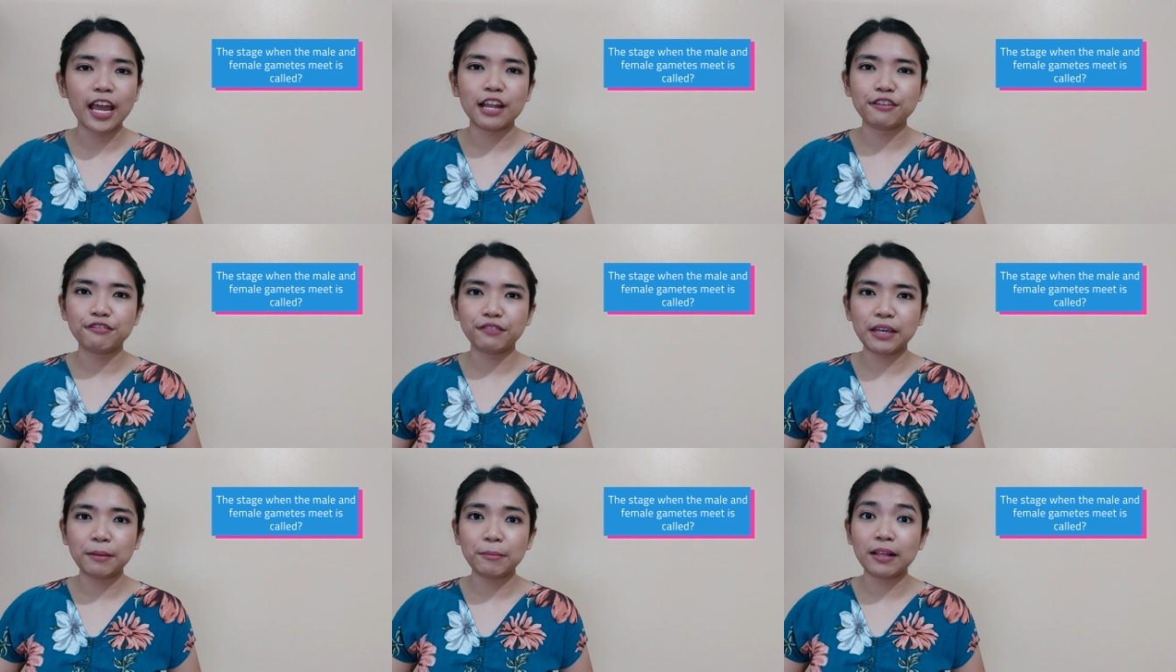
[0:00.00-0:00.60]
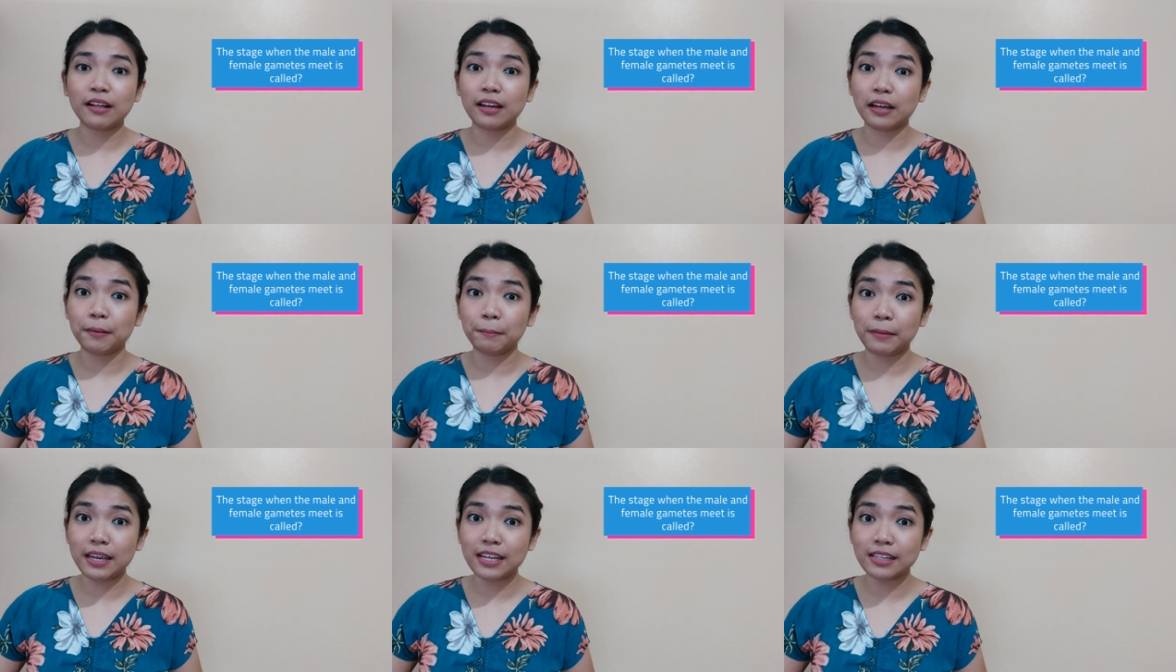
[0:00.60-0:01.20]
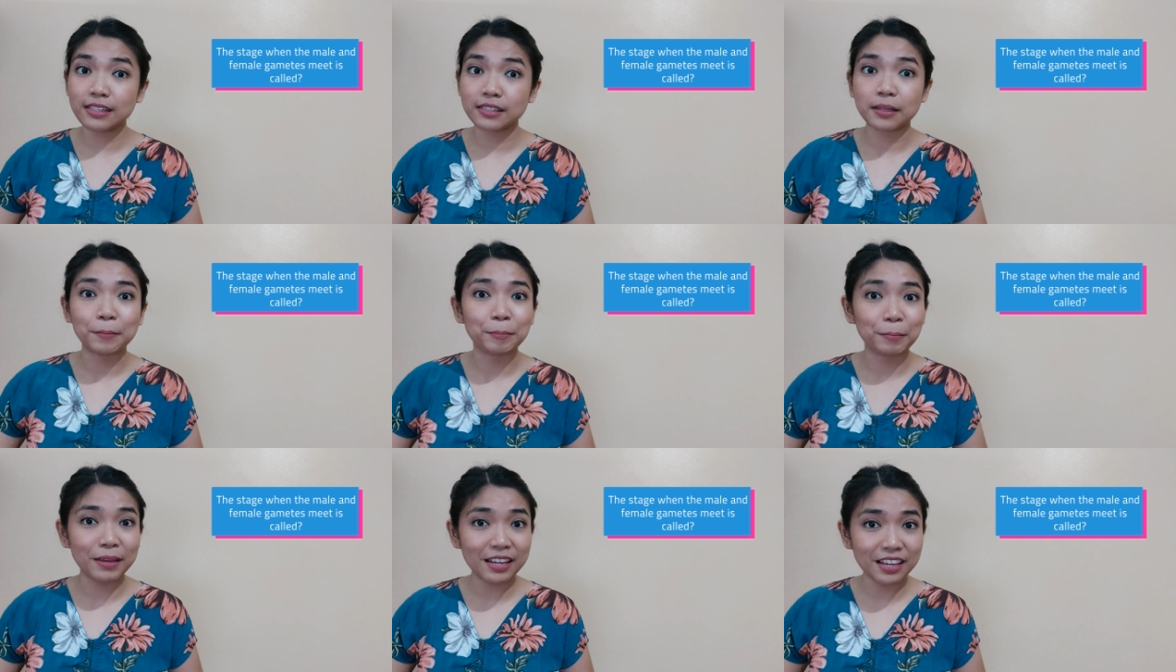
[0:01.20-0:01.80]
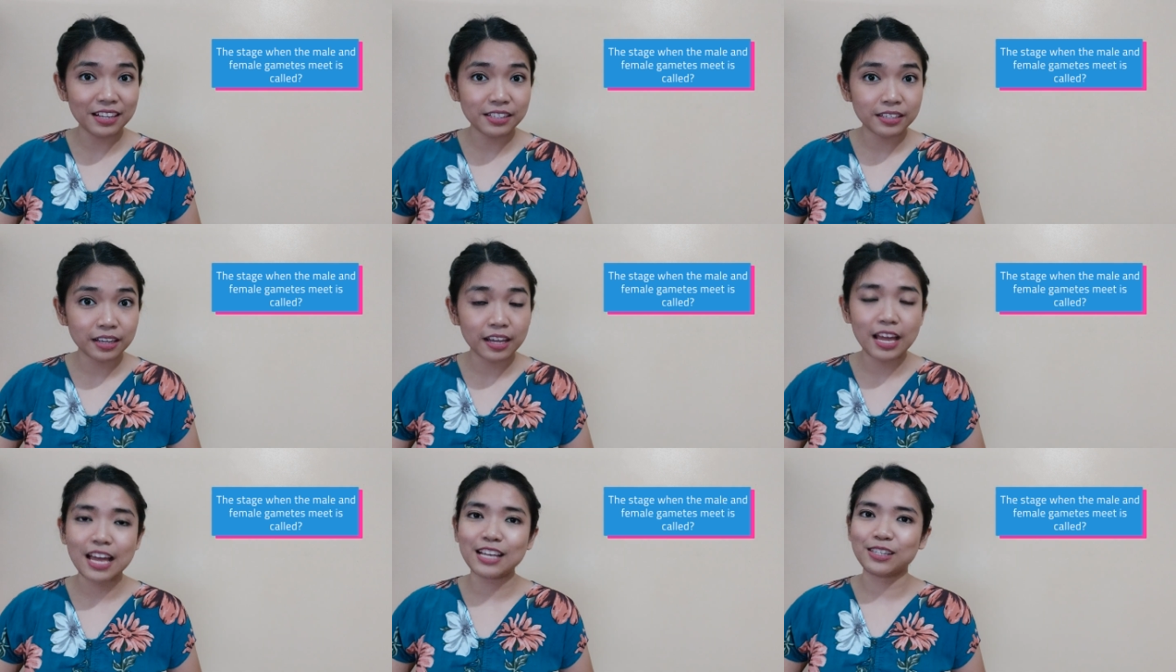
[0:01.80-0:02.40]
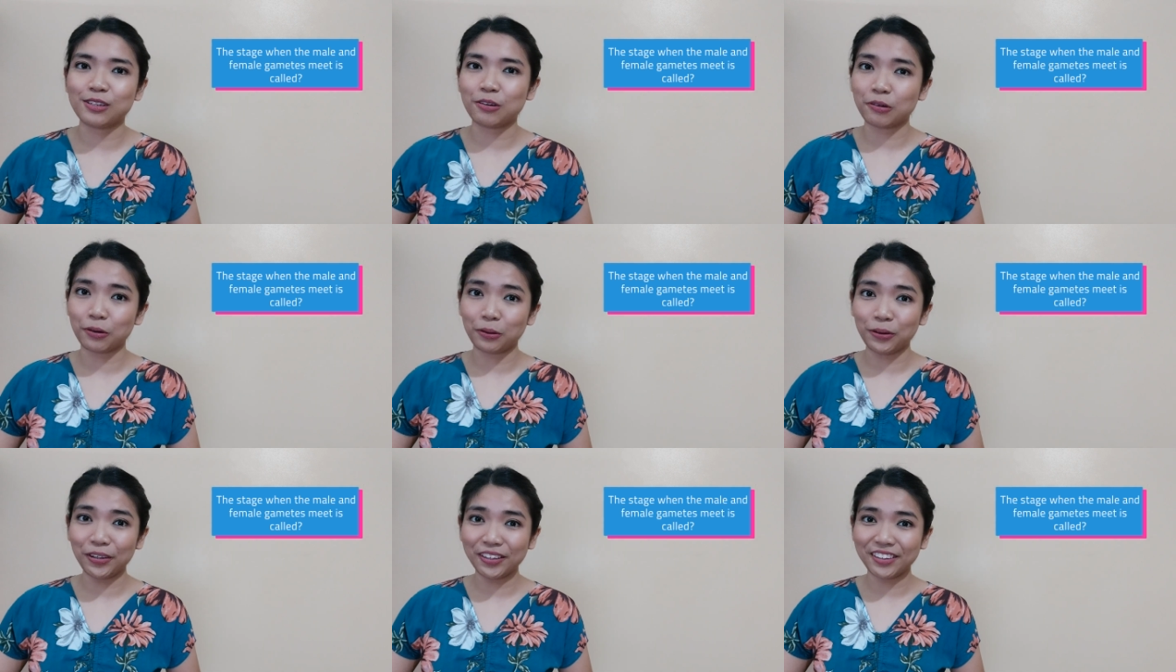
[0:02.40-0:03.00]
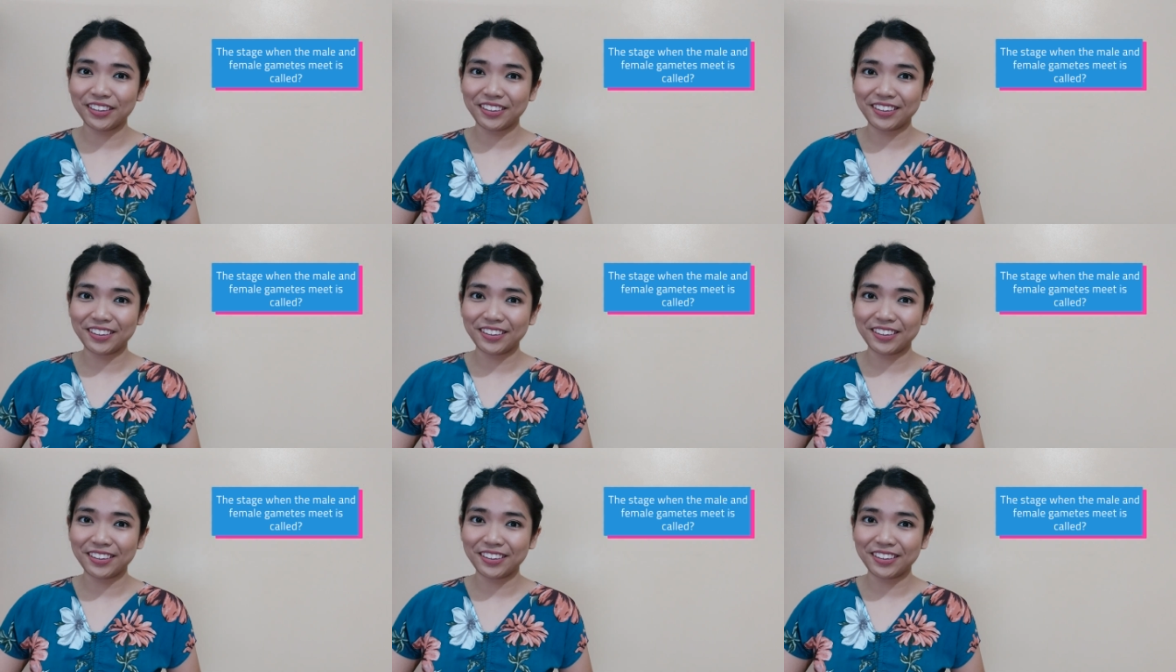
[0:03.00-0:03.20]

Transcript: and female gametes meet is called